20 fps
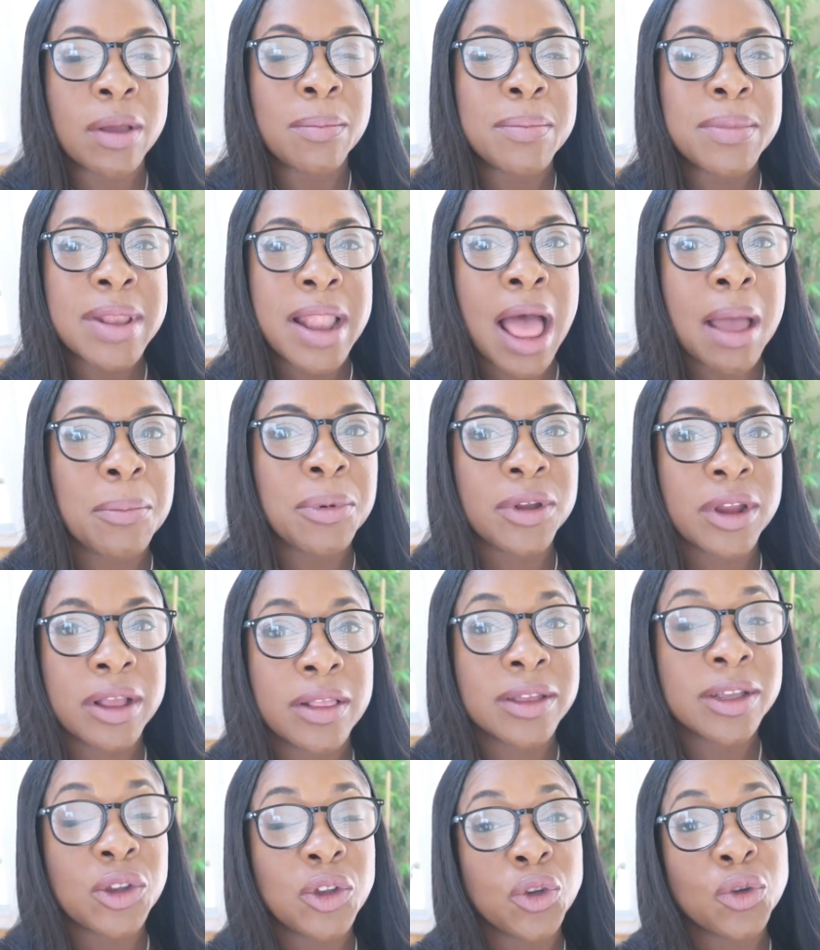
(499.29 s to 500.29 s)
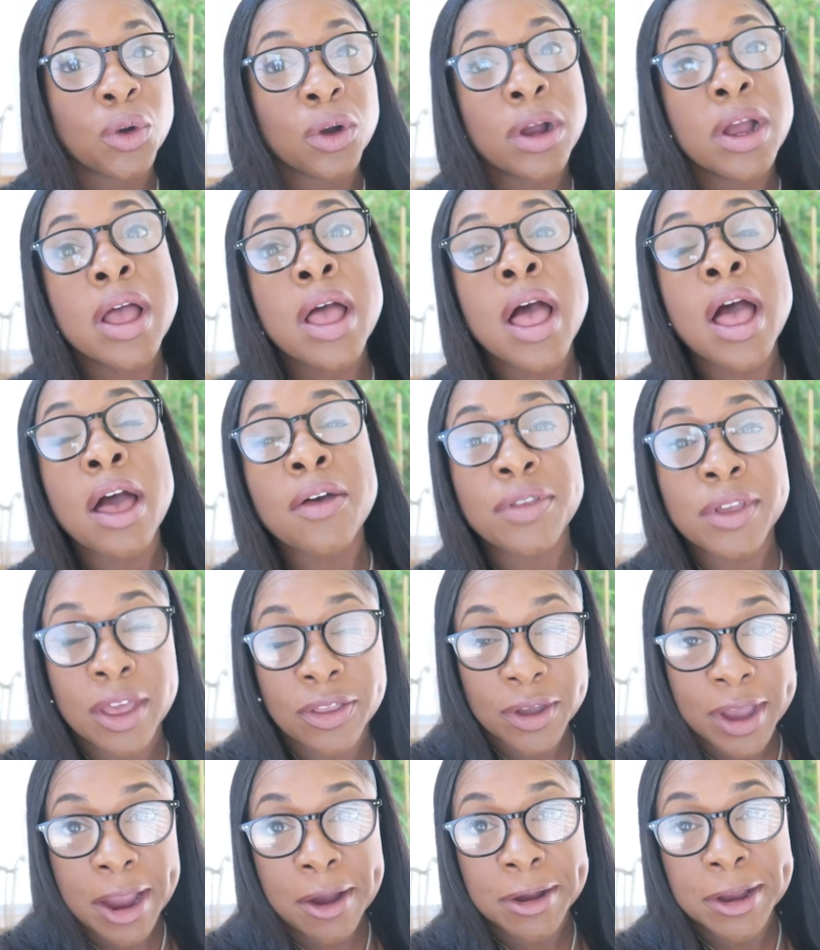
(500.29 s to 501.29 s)
I'm not particularly sure of
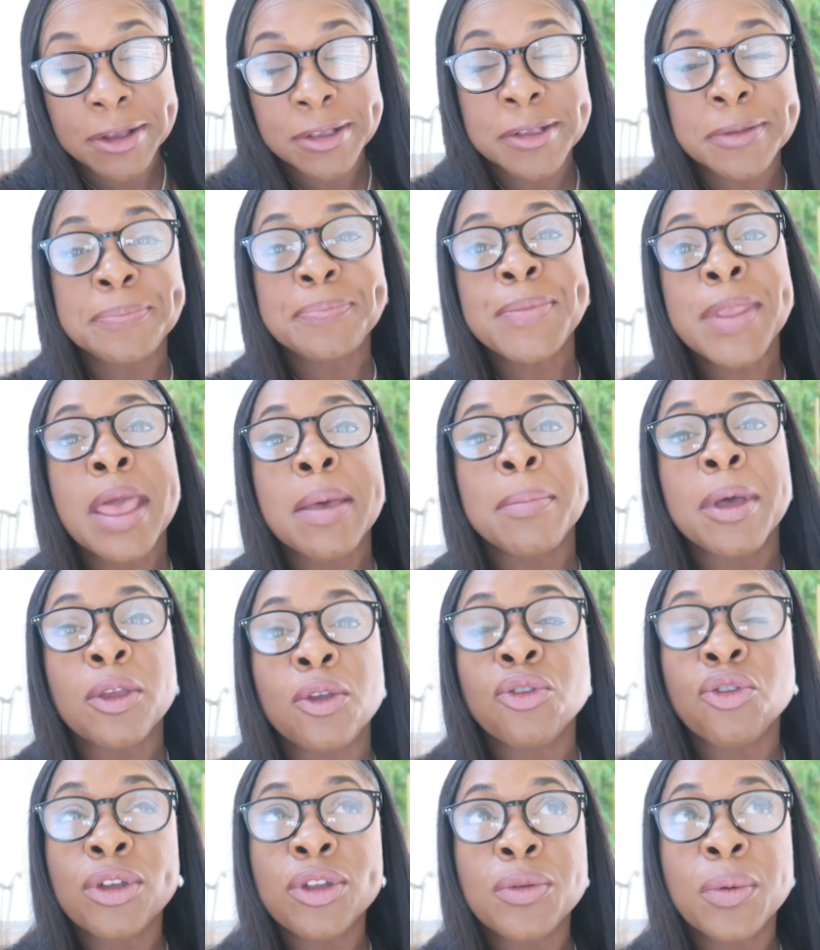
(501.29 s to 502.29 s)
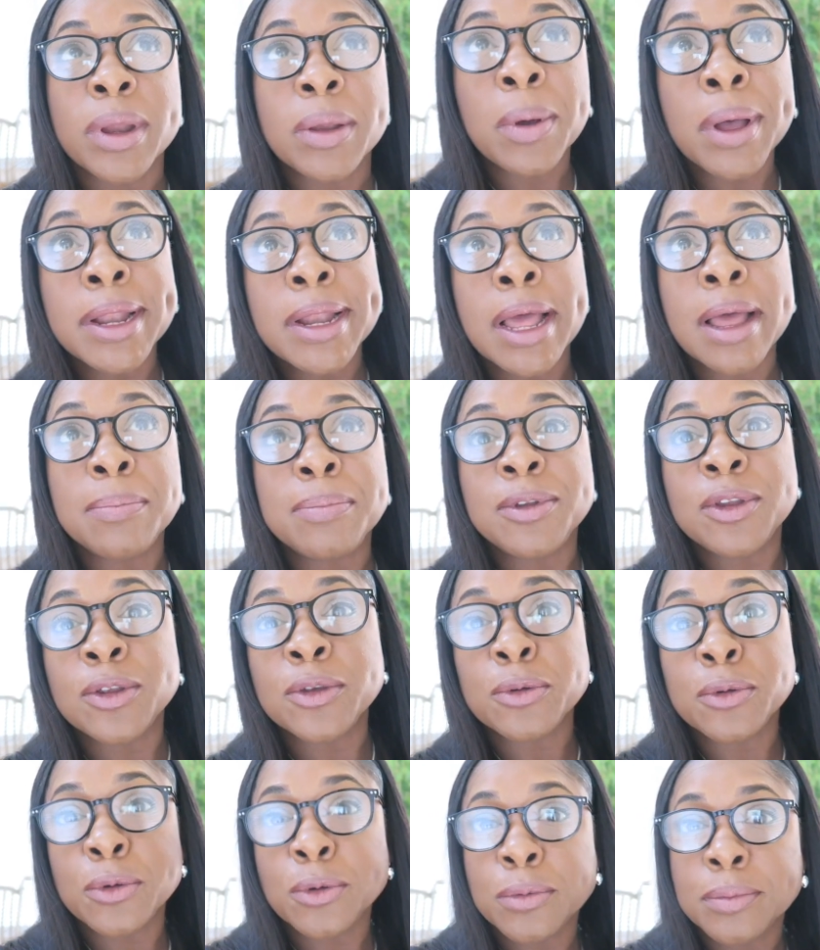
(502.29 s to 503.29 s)
the other carriers, but usually 21 up
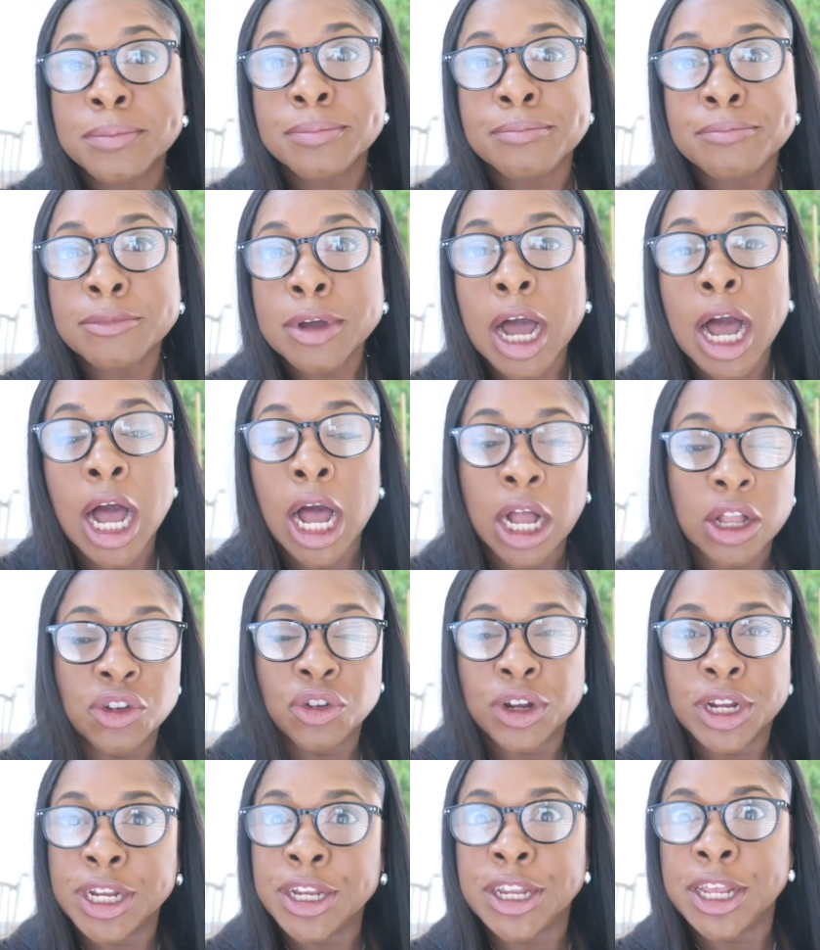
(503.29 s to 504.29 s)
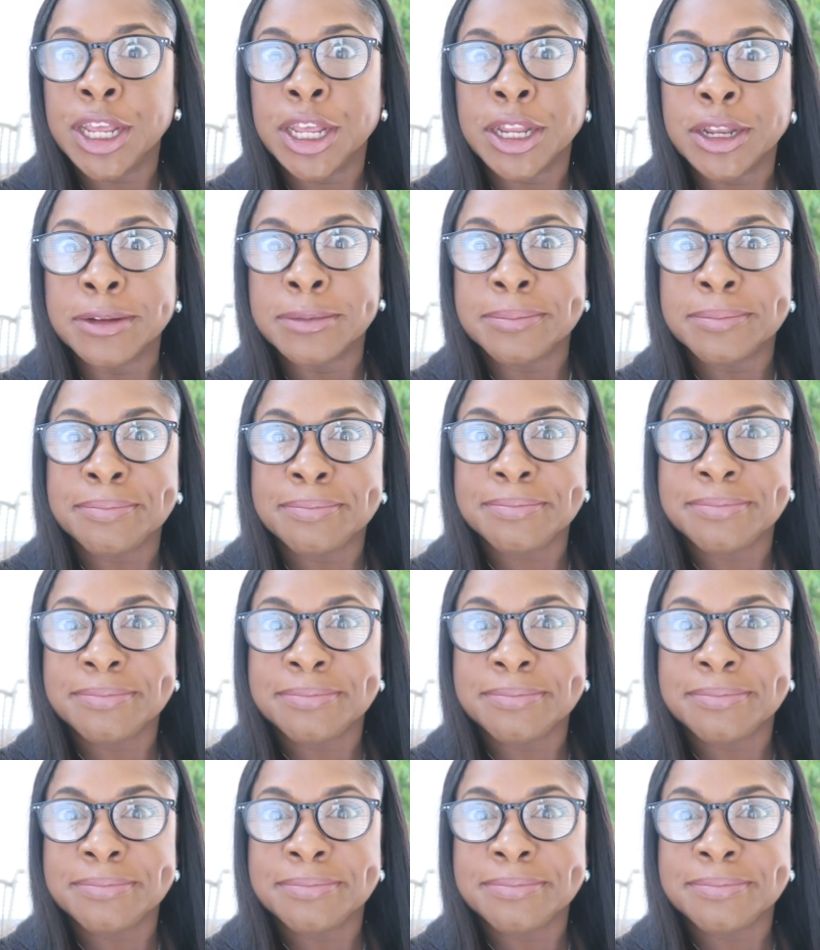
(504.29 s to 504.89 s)
to 110.